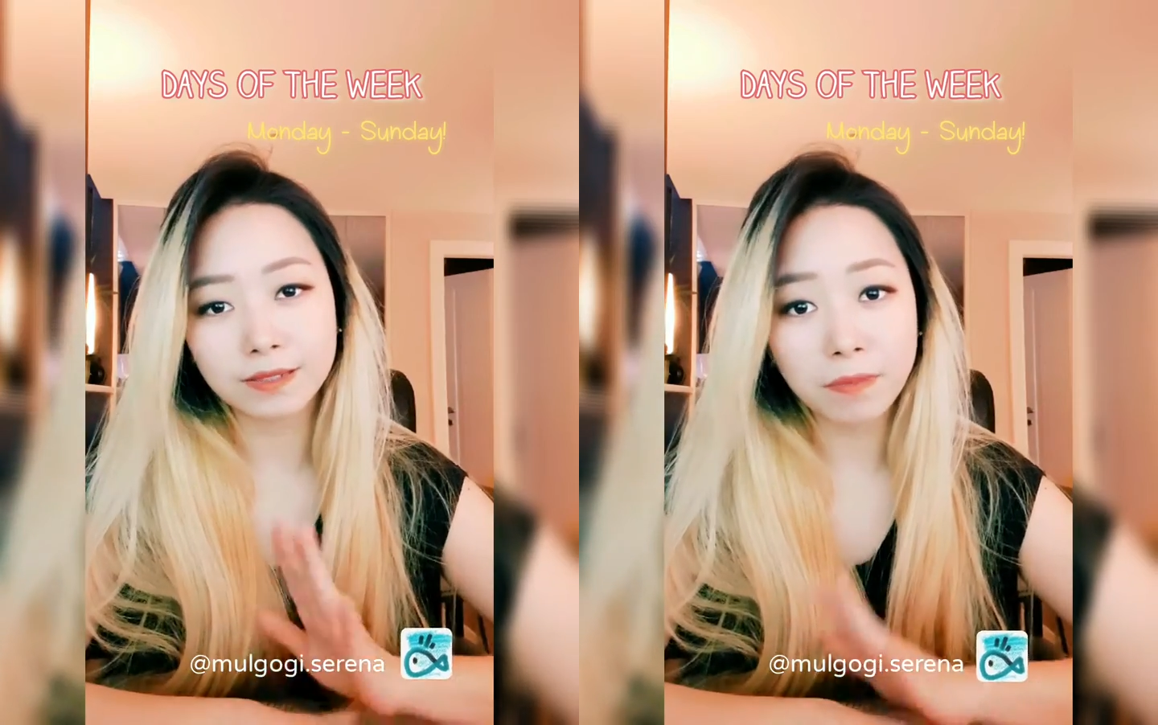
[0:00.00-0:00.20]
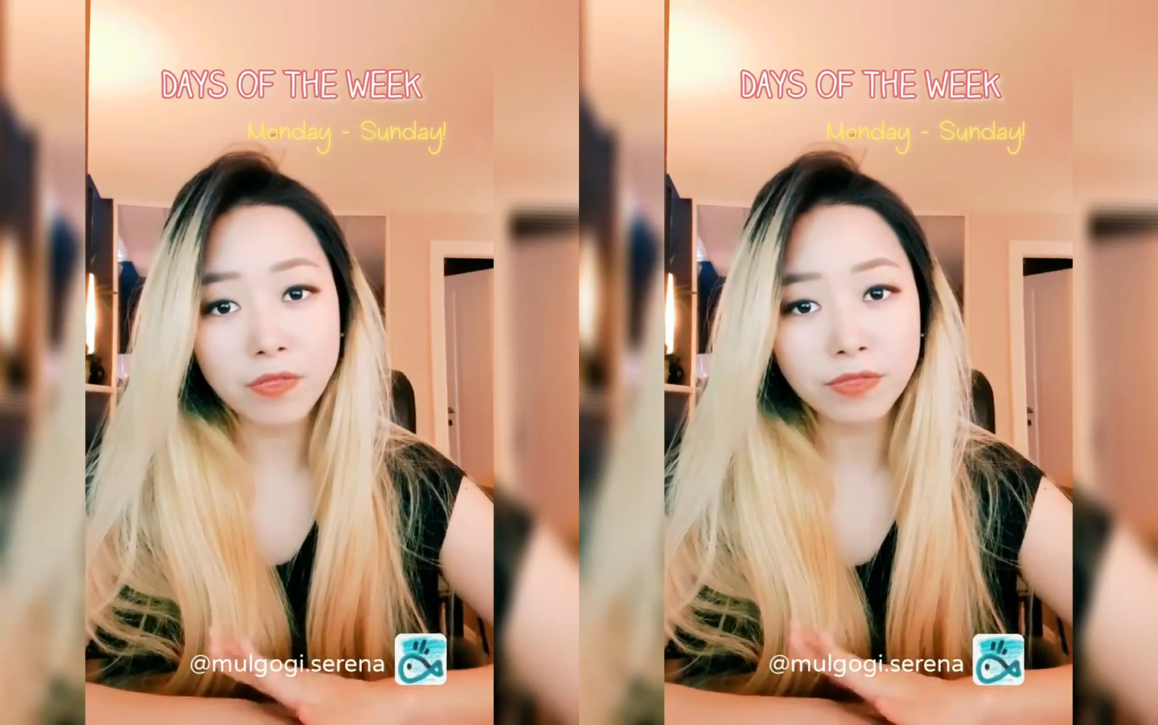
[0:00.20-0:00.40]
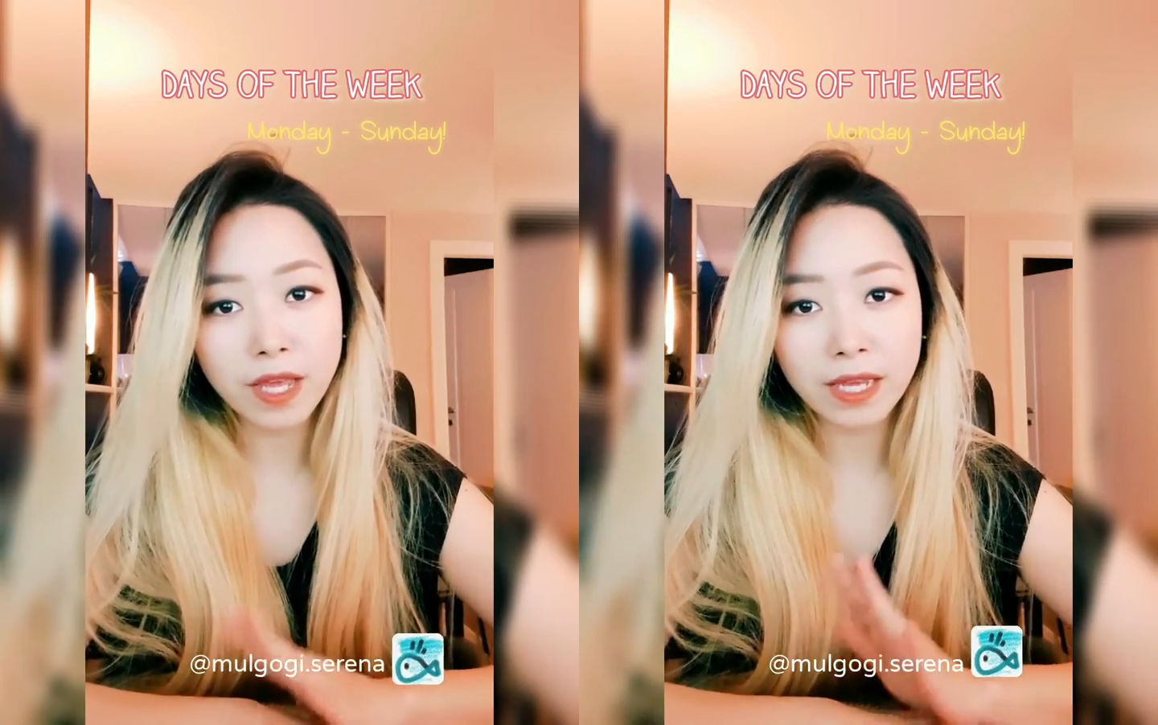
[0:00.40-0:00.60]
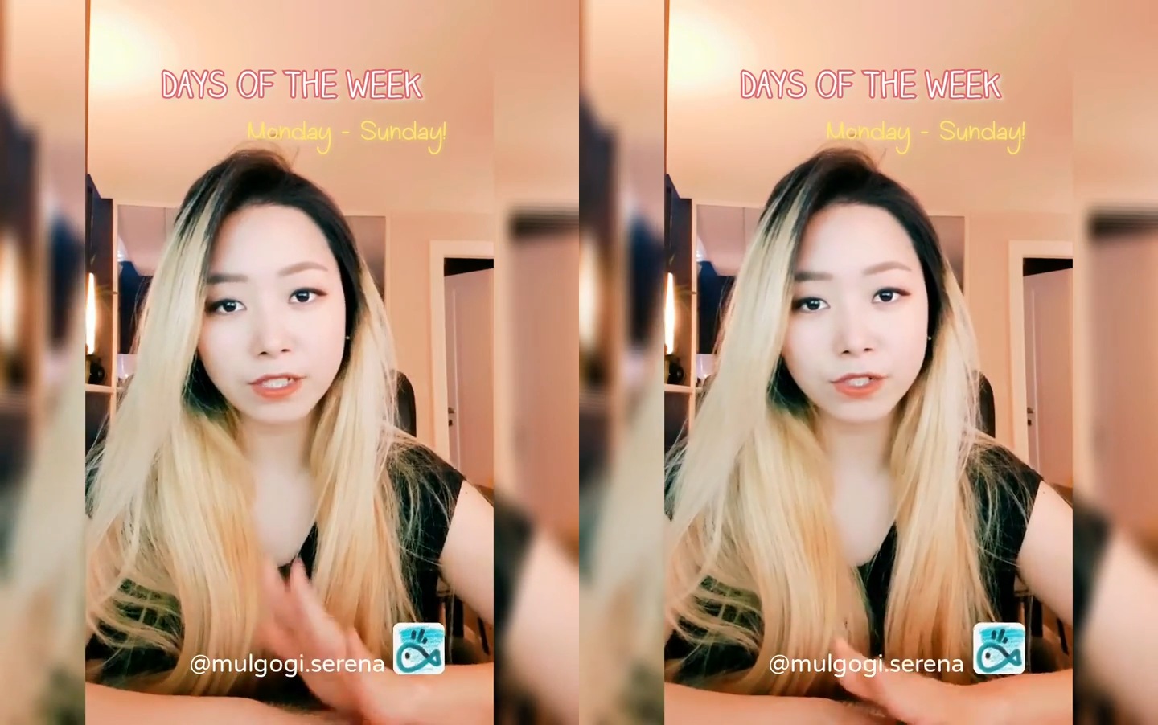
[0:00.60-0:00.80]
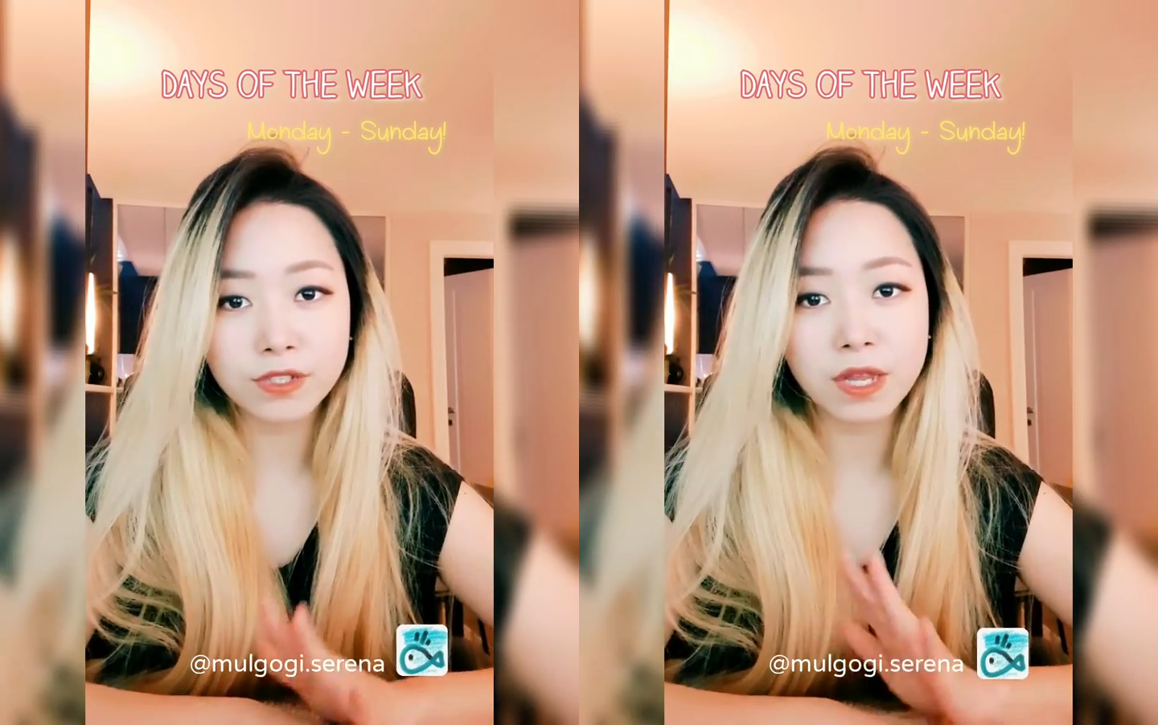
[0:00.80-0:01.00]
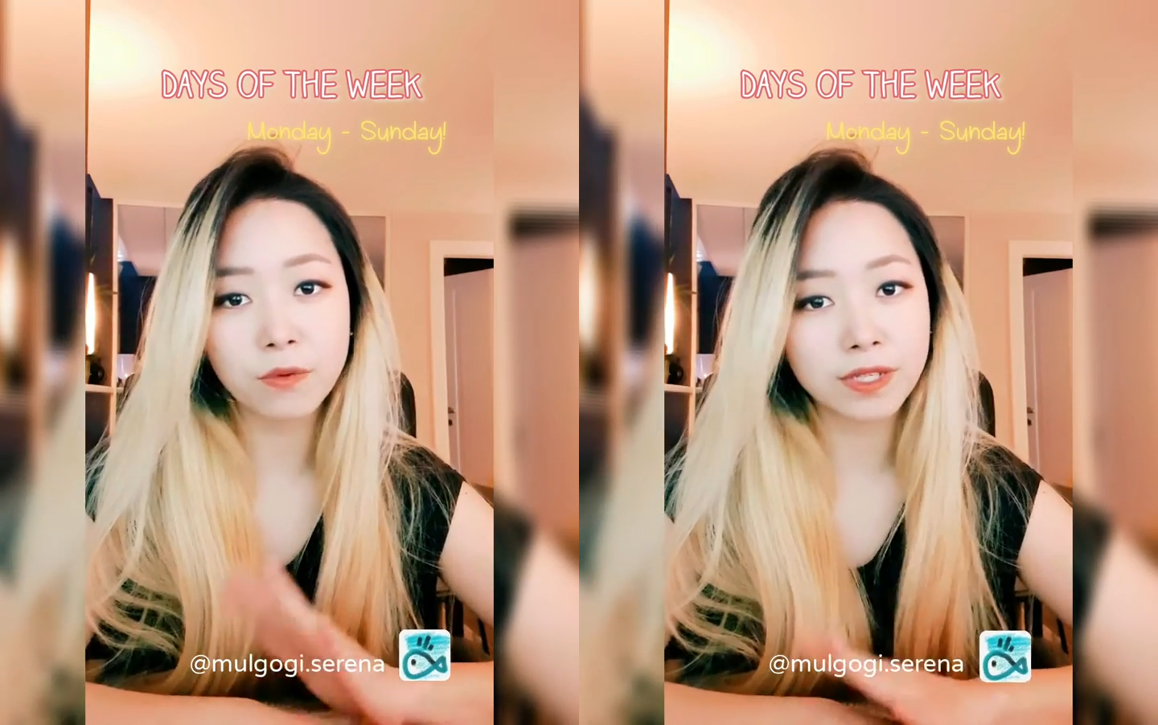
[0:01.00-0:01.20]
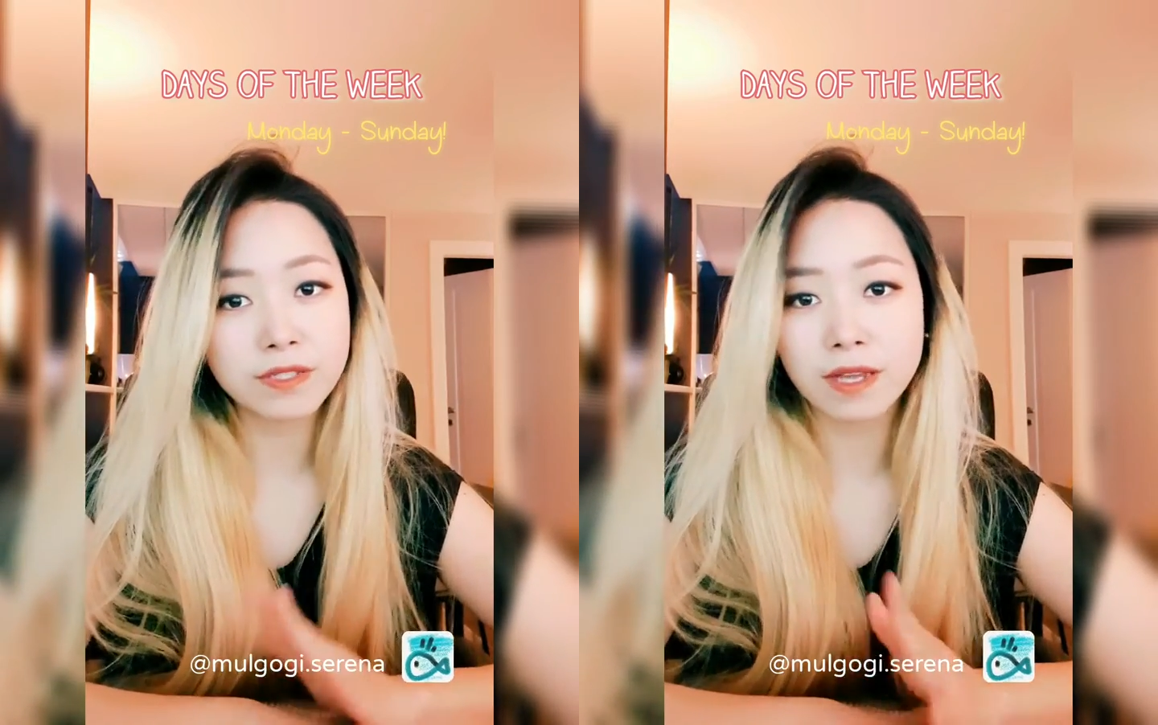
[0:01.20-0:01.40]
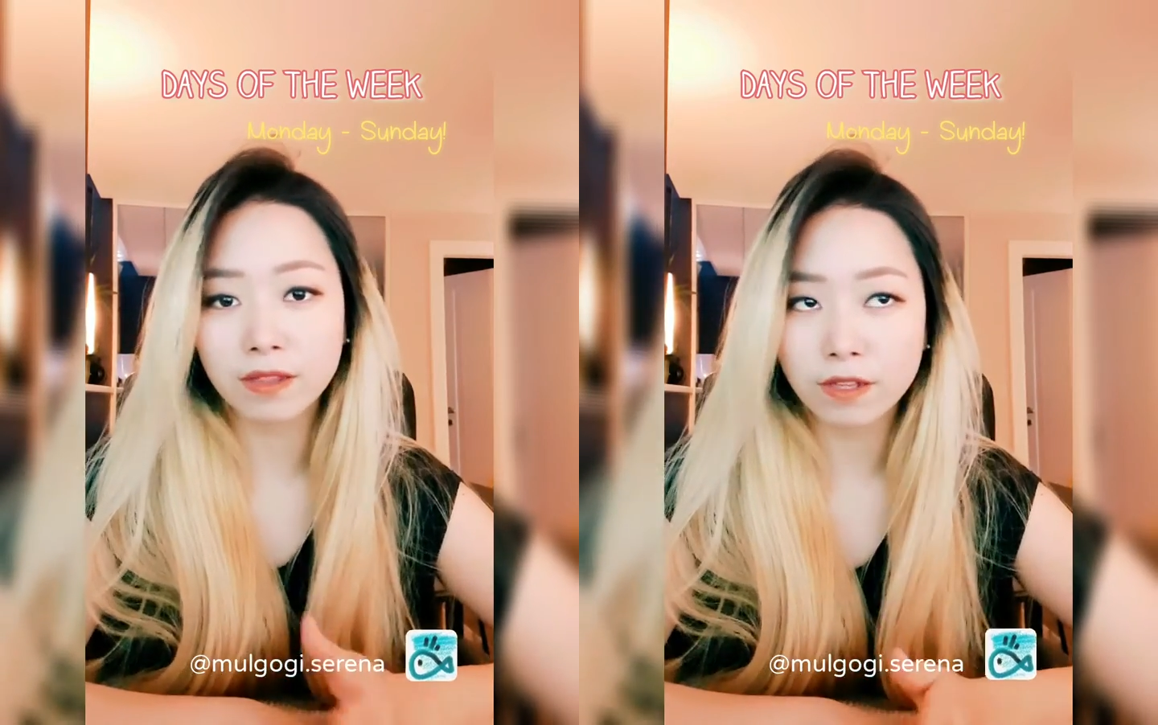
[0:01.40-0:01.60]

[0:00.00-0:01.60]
Monday, Tuesday, Wednesday,